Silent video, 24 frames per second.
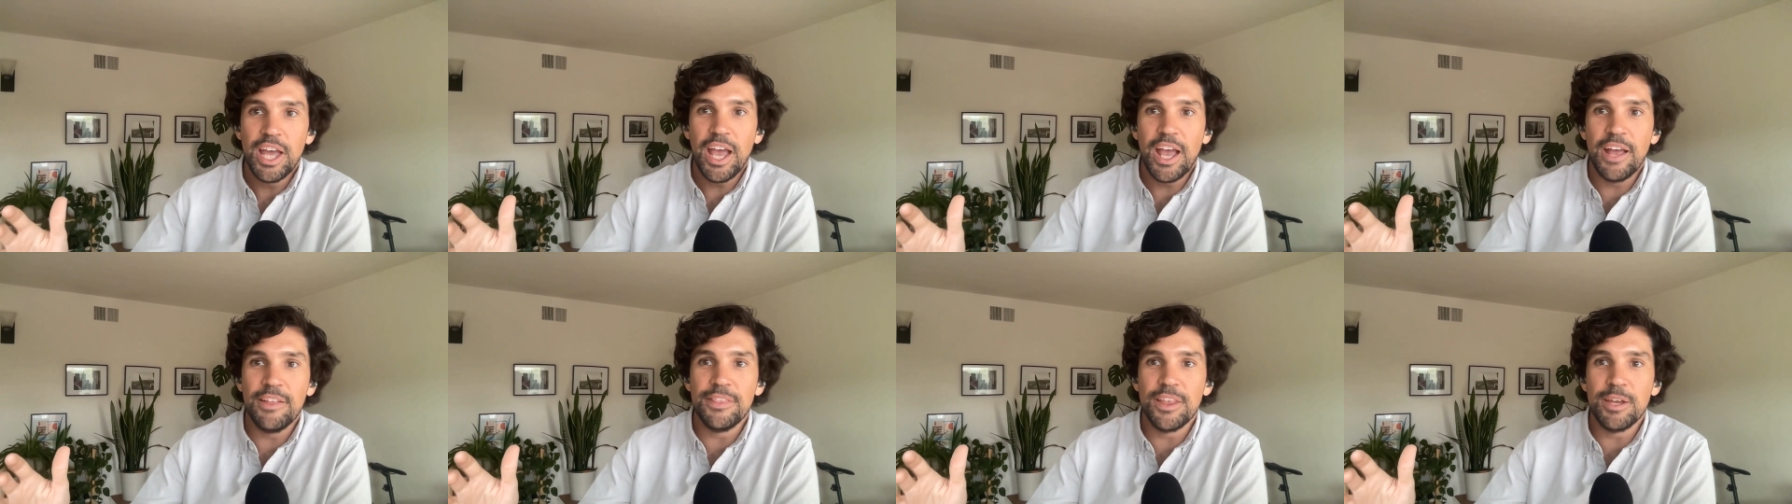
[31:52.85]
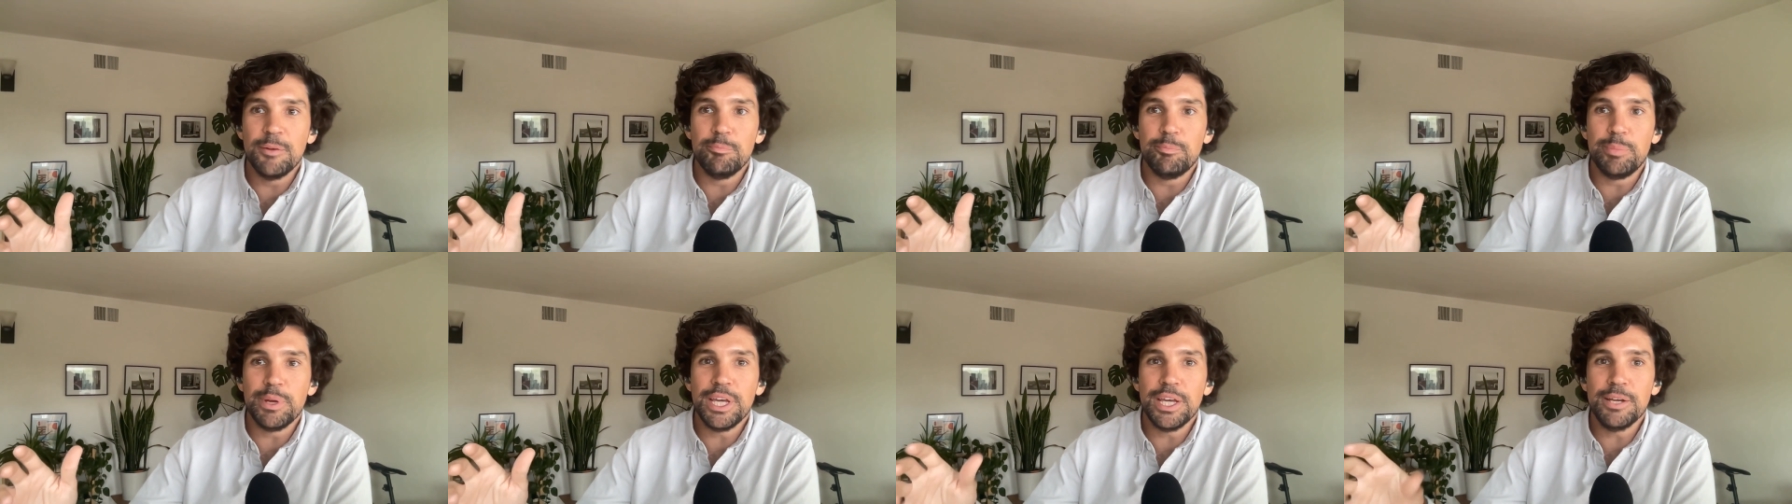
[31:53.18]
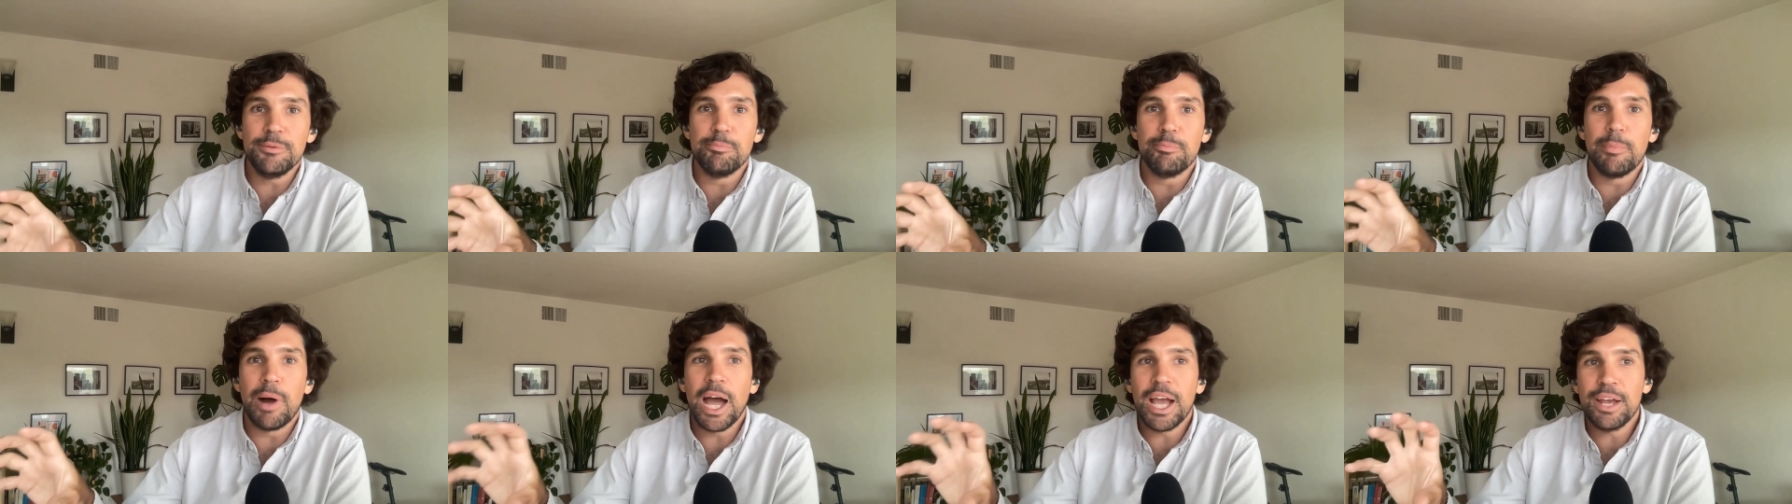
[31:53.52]
and then
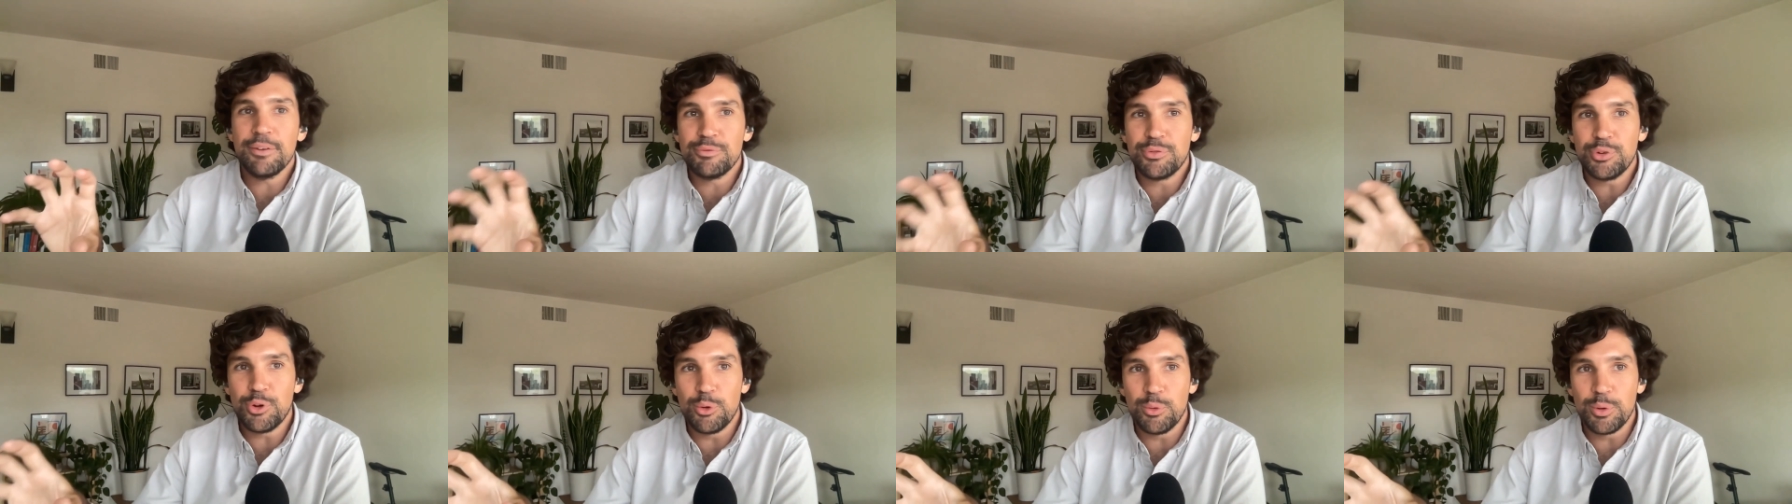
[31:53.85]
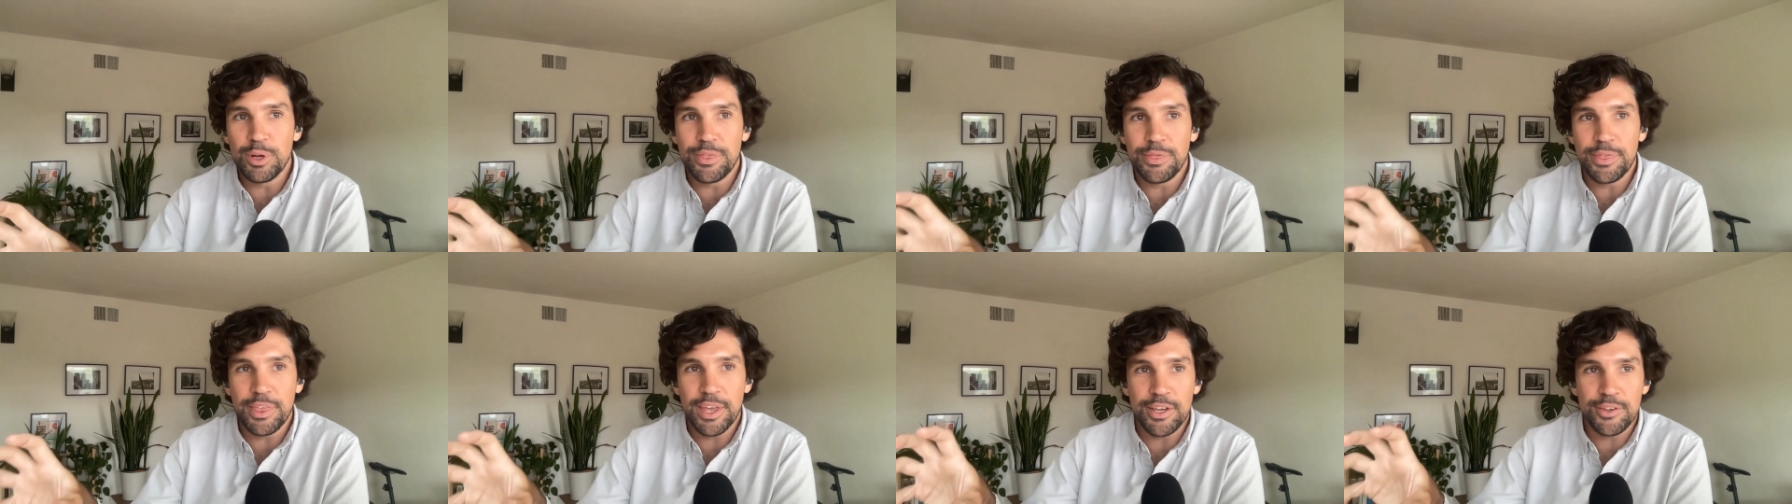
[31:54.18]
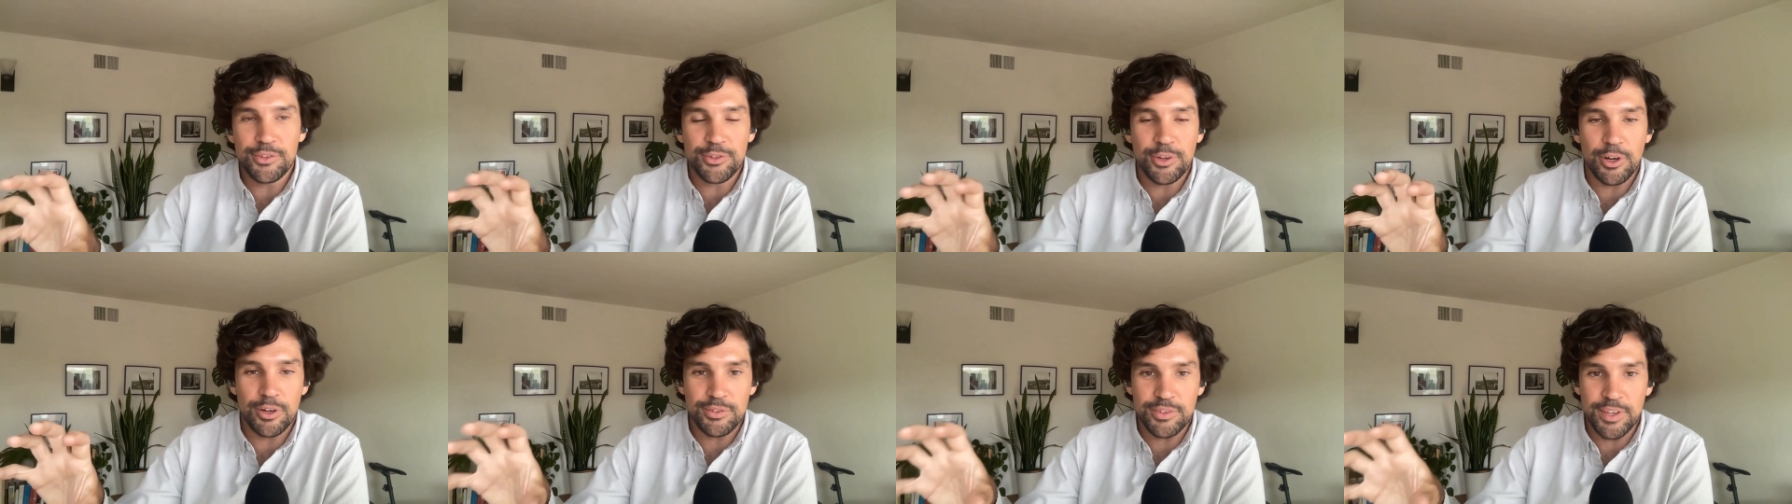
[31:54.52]
being mindful when
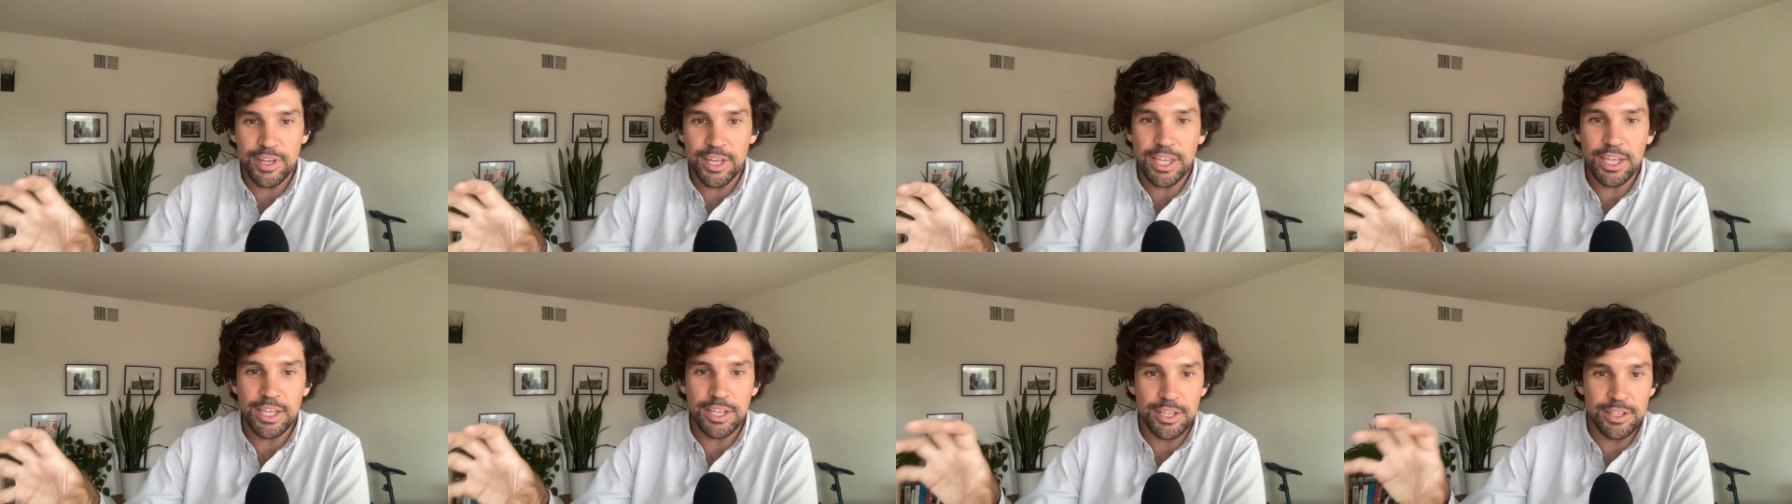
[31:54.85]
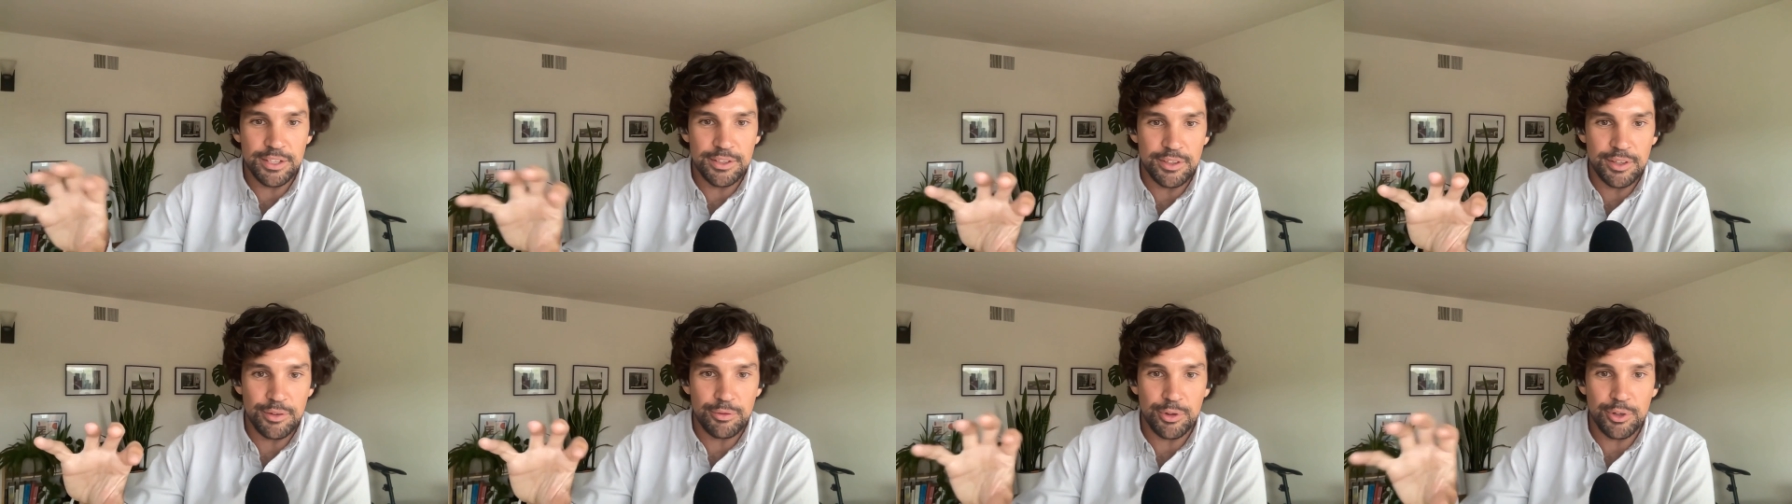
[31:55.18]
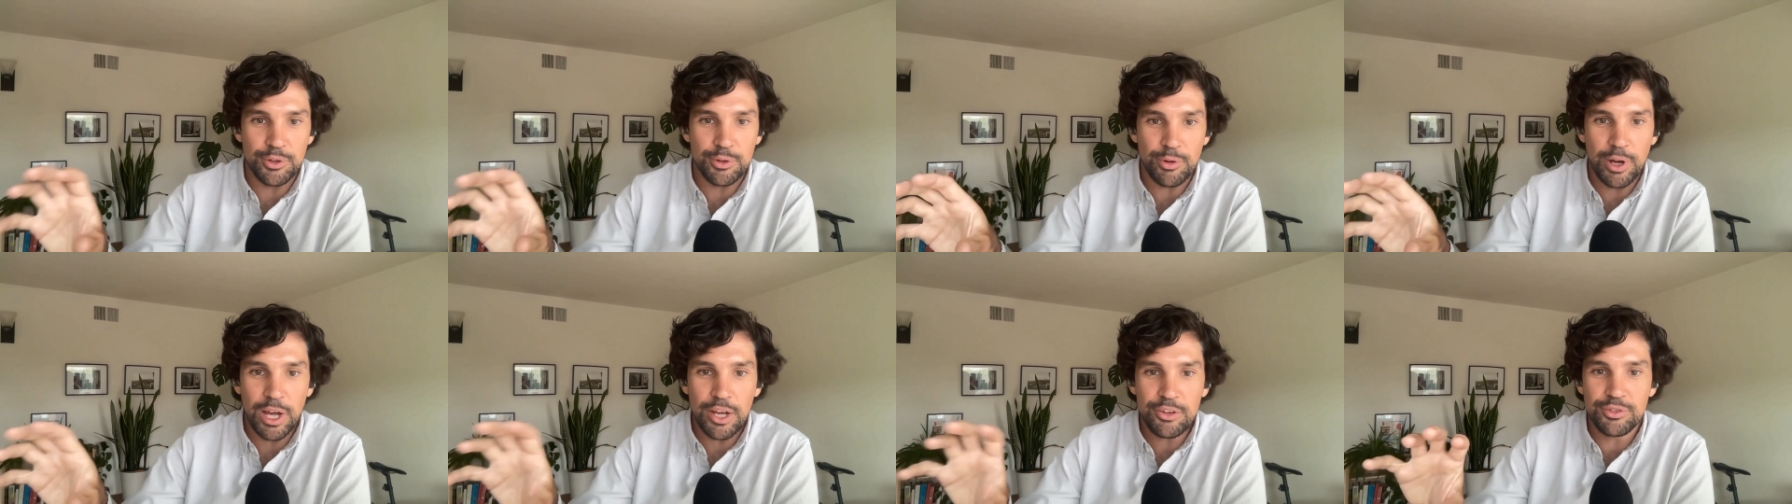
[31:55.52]
things start ticking in
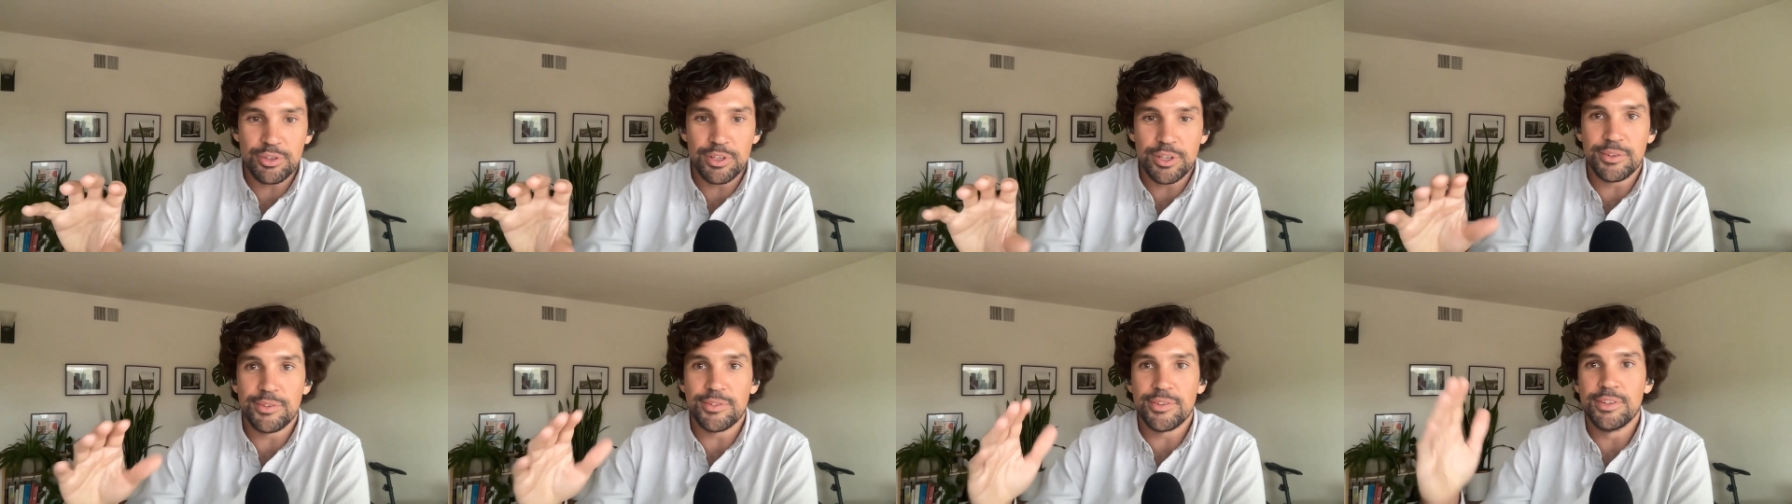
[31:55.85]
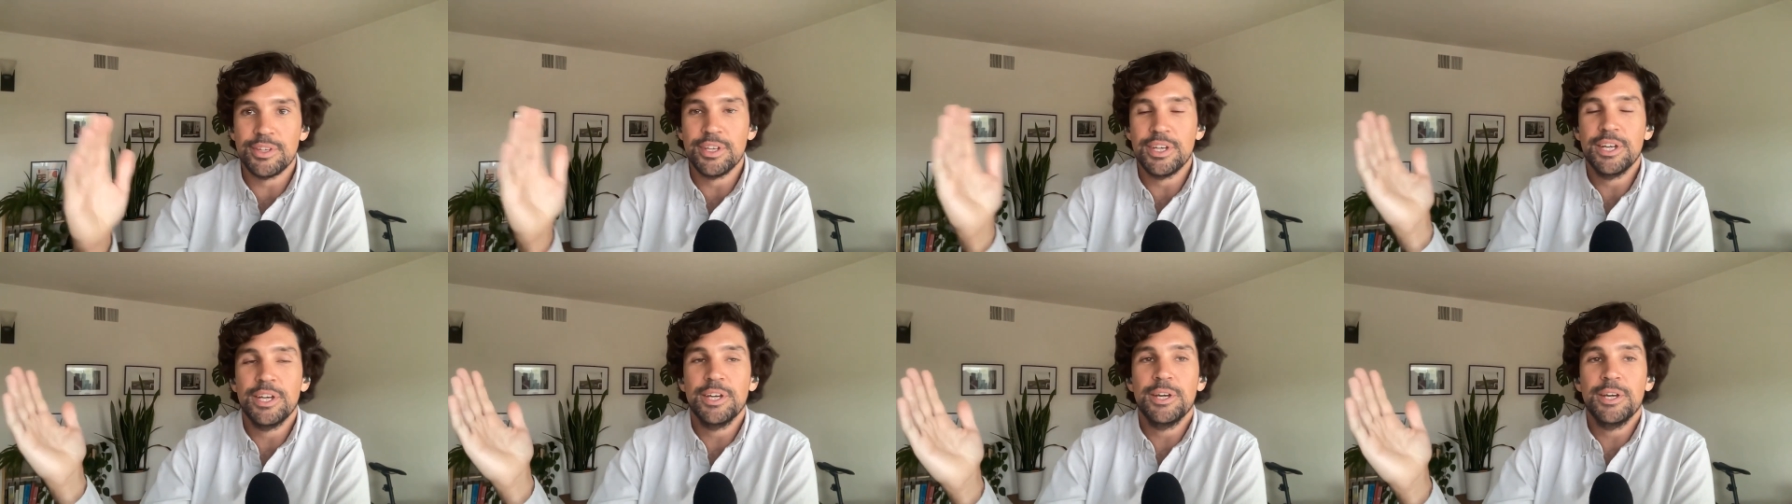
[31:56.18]
different directions.